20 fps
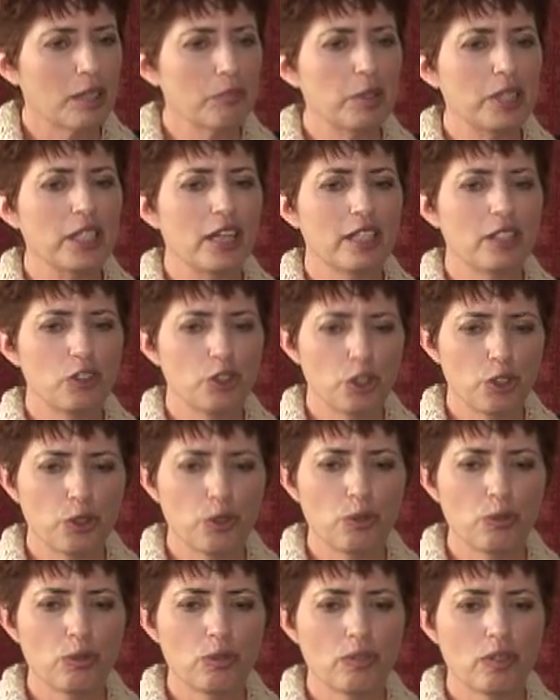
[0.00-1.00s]
I mean, I
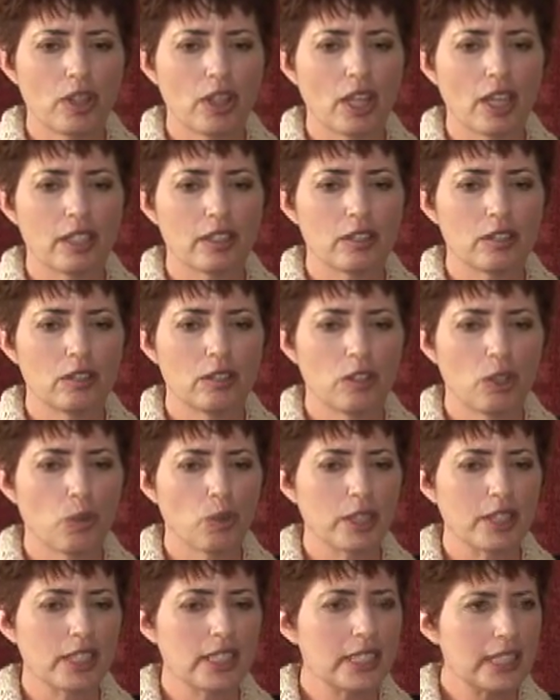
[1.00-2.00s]
knew that no
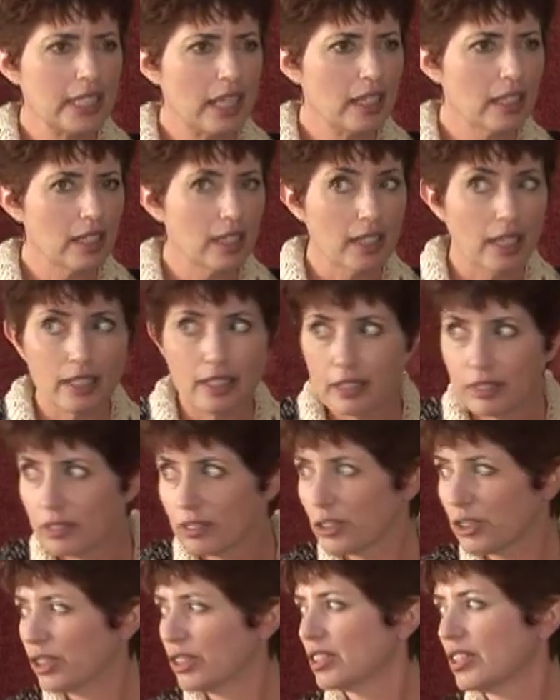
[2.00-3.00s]
one said it. I
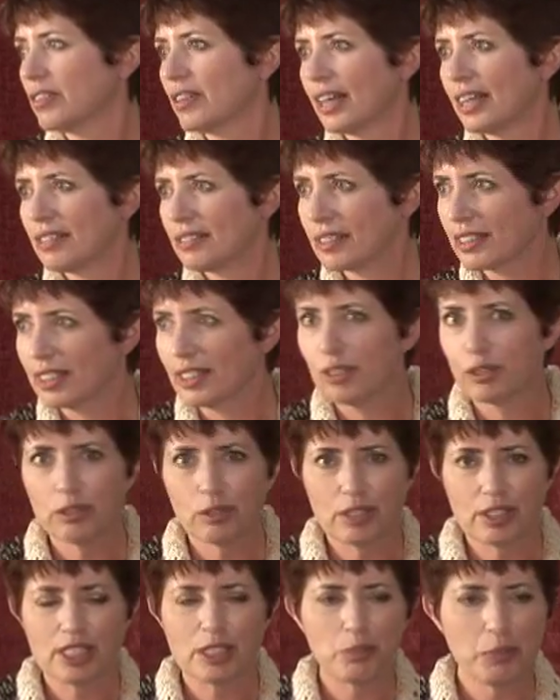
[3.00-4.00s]
didn't turn around and go,
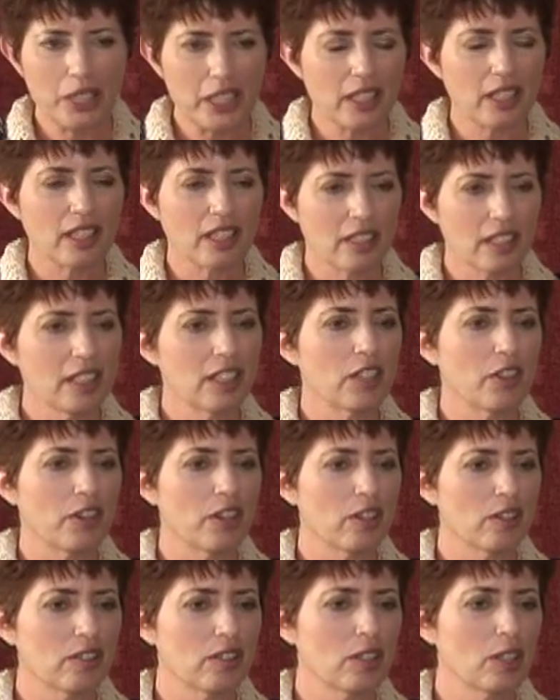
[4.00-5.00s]
"Who's speaking?"
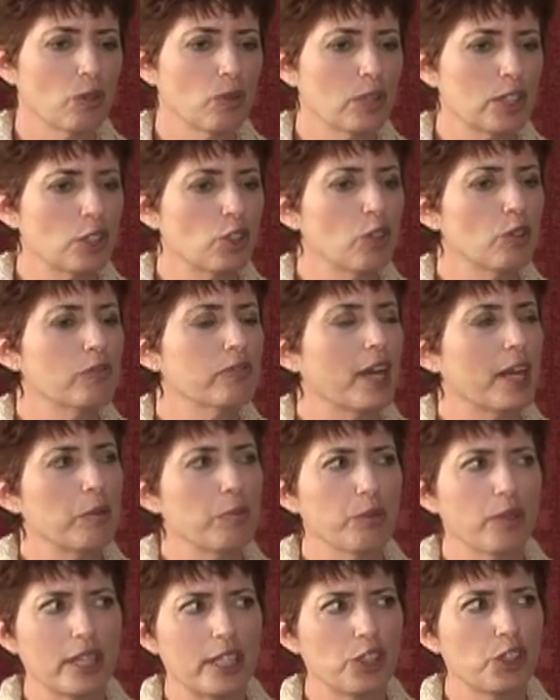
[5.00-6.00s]
There was no
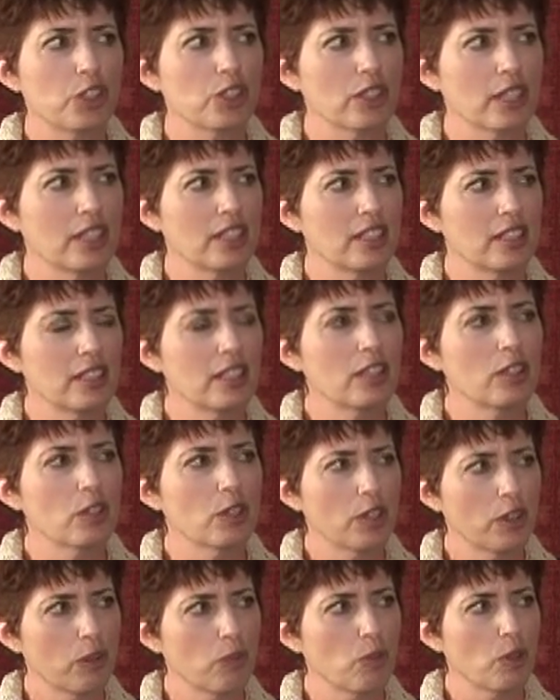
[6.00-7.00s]
vibration. I didn't
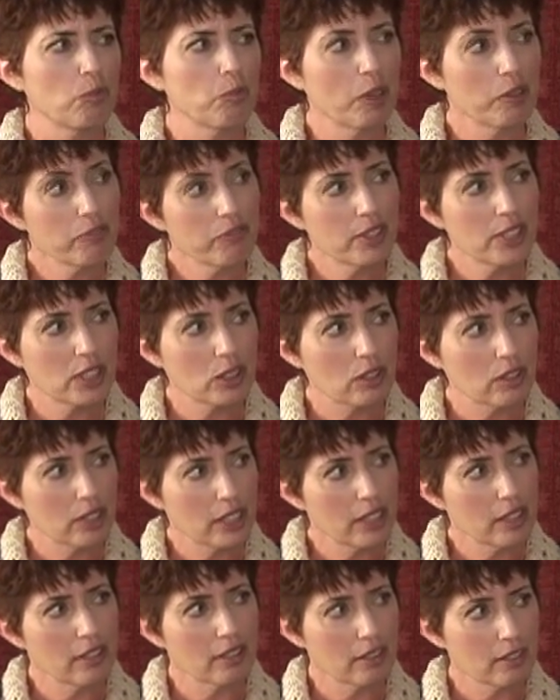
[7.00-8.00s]
hear it with my physical
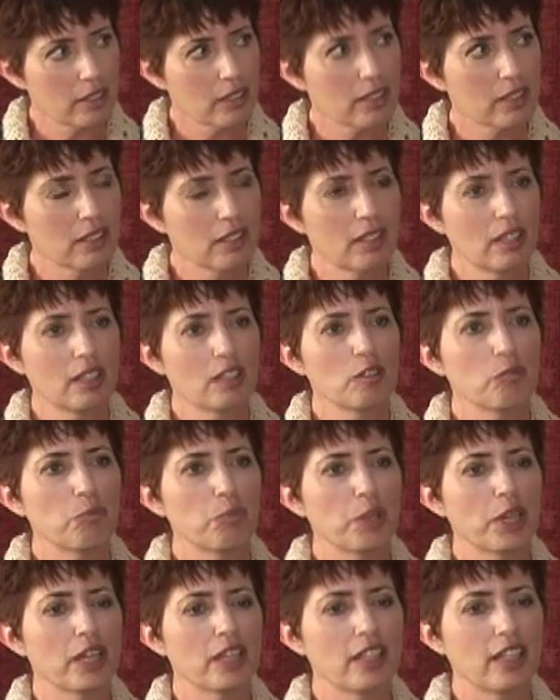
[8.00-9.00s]
ears,
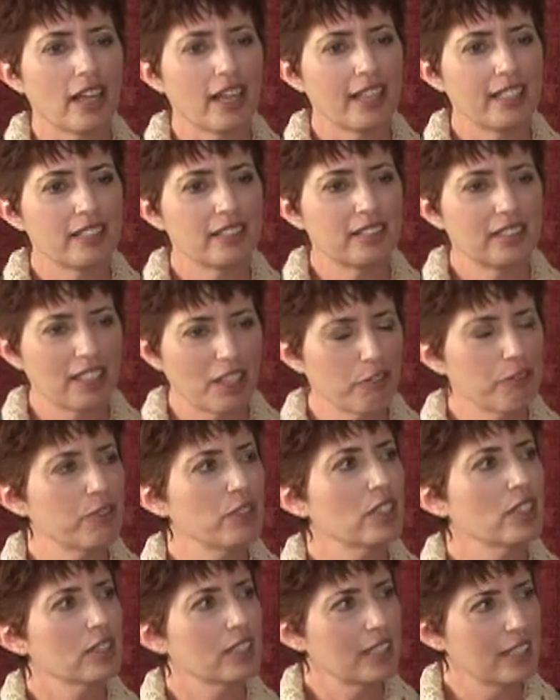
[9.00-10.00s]
but I
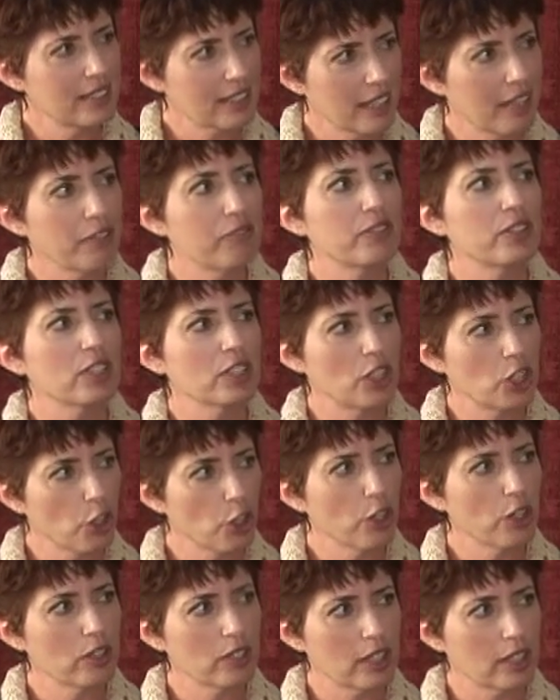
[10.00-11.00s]
definitely
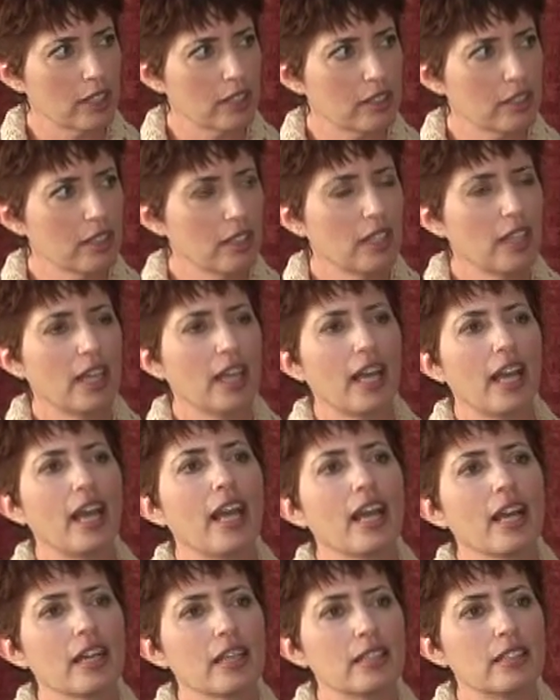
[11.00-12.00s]
heard it.
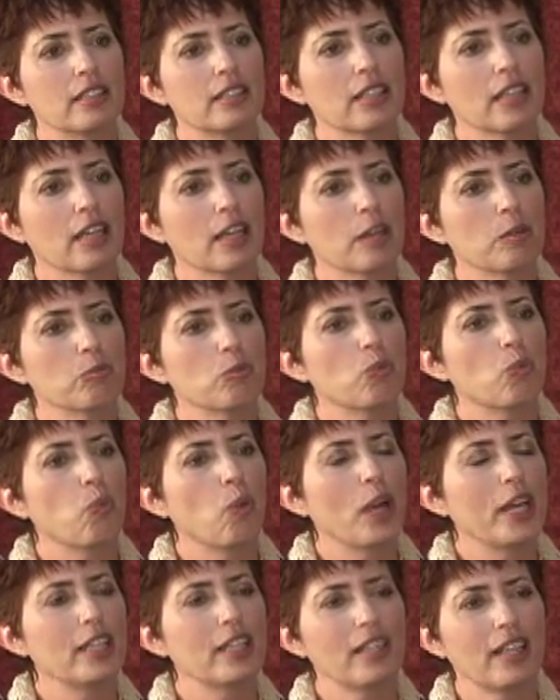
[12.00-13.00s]
And
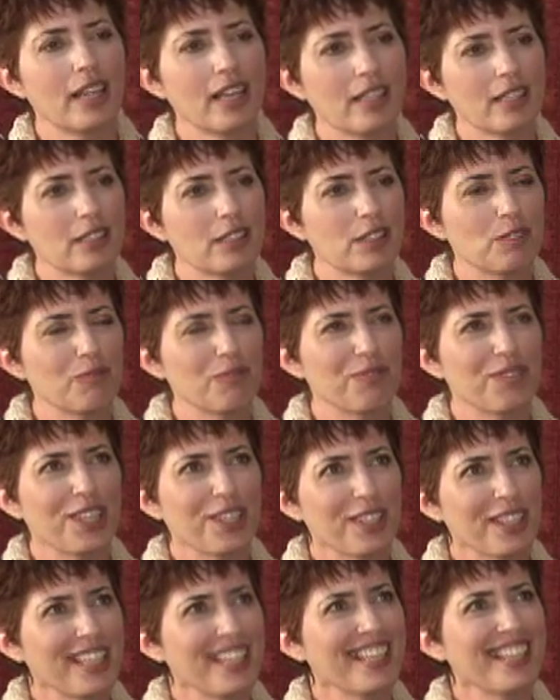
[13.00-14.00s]
when it has
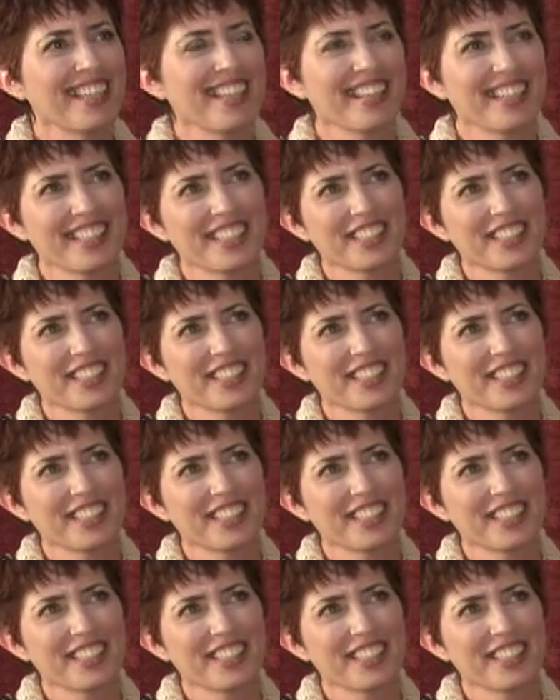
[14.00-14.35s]
very